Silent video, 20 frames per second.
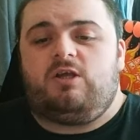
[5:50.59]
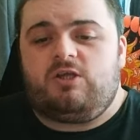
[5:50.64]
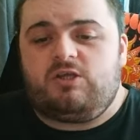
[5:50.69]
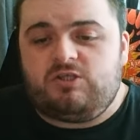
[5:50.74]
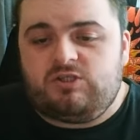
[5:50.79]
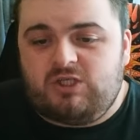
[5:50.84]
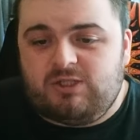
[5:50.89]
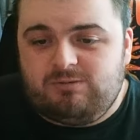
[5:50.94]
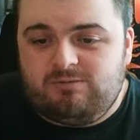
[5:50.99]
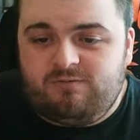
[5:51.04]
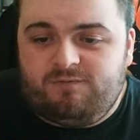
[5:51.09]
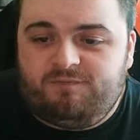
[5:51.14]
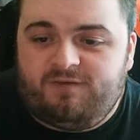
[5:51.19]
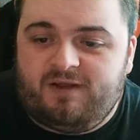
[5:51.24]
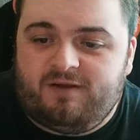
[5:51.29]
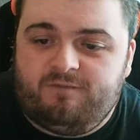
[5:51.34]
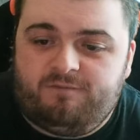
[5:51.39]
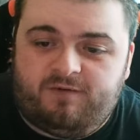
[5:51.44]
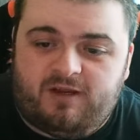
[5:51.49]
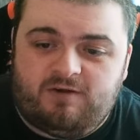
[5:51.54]
Start with a
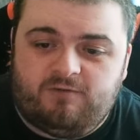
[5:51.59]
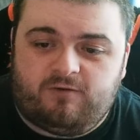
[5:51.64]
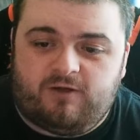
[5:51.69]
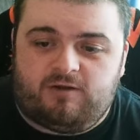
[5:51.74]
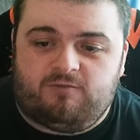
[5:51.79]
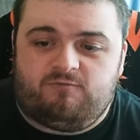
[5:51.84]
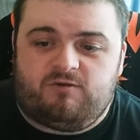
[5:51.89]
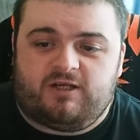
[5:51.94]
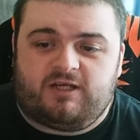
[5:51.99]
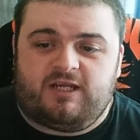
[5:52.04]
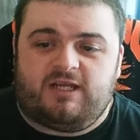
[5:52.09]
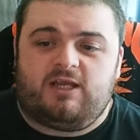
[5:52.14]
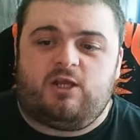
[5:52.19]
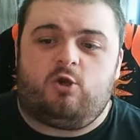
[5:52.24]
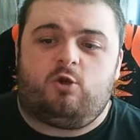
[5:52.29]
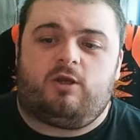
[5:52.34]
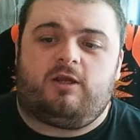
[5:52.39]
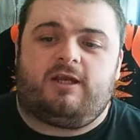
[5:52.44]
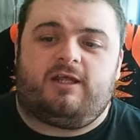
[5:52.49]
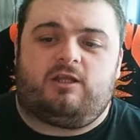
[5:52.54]
fan favourite in Ricky
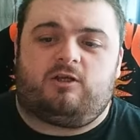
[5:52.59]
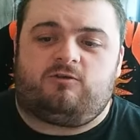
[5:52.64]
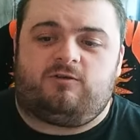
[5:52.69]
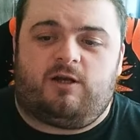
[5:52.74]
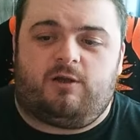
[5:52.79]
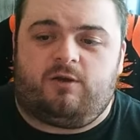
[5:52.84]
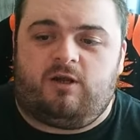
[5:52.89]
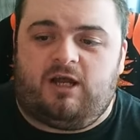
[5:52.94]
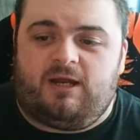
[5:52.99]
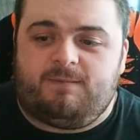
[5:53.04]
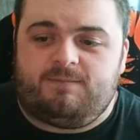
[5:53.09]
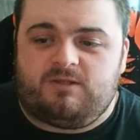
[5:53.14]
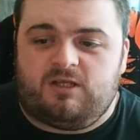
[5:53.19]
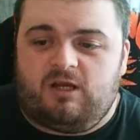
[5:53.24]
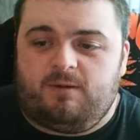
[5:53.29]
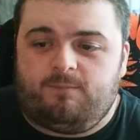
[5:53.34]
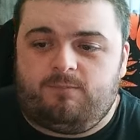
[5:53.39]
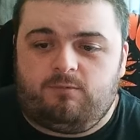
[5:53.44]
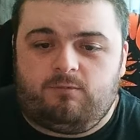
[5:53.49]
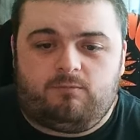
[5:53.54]
who can get the crowd hyped
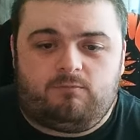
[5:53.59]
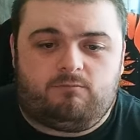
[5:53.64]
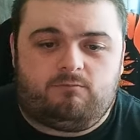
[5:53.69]
up